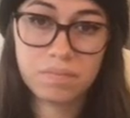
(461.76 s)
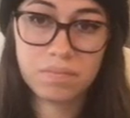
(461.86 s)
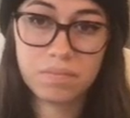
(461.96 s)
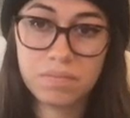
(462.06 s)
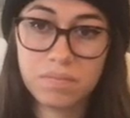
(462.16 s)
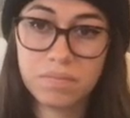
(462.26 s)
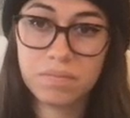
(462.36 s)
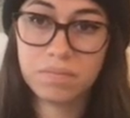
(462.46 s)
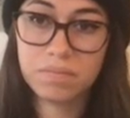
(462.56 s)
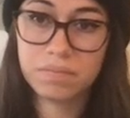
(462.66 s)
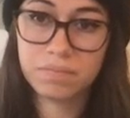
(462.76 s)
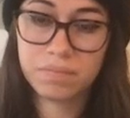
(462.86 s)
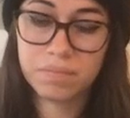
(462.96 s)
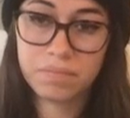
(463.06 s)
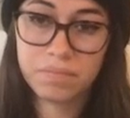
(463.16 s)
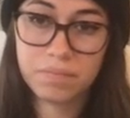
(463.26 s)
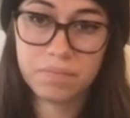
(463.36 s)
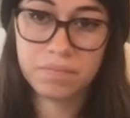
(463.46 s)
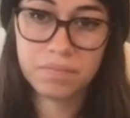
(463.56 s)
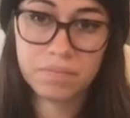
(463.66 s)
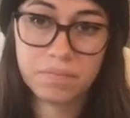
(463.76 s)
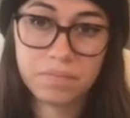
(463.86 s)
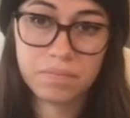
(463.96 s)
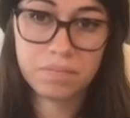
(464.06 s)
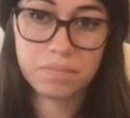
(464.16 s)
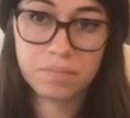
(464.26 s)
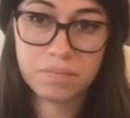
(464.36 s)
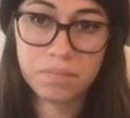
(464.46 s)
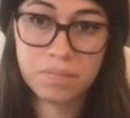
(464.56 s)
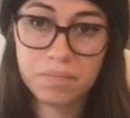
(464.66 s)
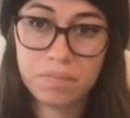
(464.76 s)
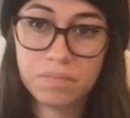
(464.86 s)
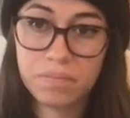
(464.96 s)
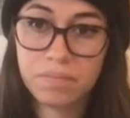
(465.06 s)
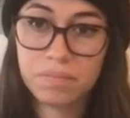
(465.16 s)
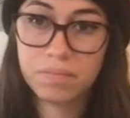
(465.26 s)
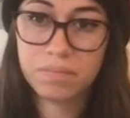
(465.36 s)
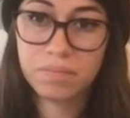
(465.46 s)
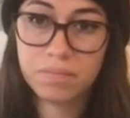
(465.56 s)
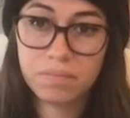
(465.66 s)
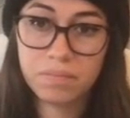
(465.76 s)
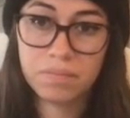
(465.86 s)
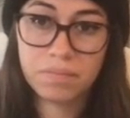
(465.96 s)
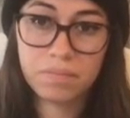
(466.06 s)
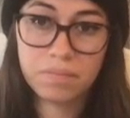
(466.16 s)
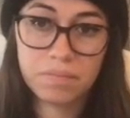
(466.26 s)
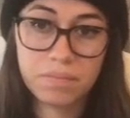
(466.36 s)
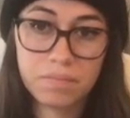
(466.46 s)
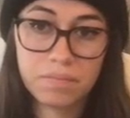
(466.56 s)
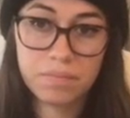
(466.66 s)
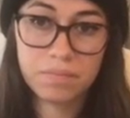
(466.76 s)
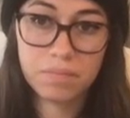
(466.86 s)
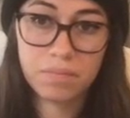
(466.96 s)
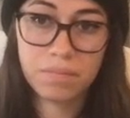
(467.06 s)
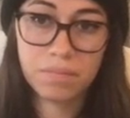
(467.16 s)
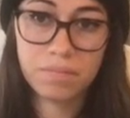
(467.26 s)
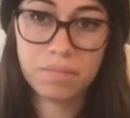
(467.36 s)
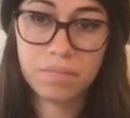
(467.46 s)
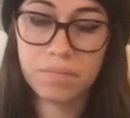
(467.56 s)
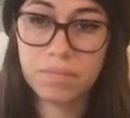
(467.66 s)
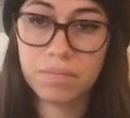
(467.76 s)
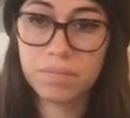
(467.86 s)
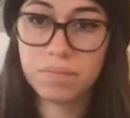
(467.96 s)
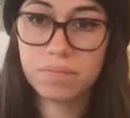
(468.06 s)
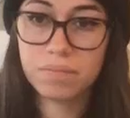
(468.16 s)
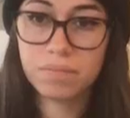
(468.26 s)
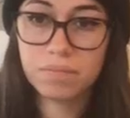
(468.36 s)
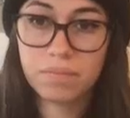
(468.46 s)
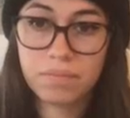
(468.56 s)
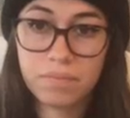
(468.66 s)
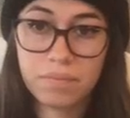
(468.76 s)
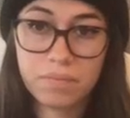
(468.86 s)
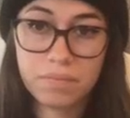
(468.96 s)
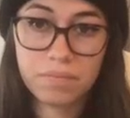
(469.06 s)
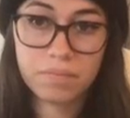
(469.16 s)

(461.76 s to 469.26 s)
The person shown says nothing.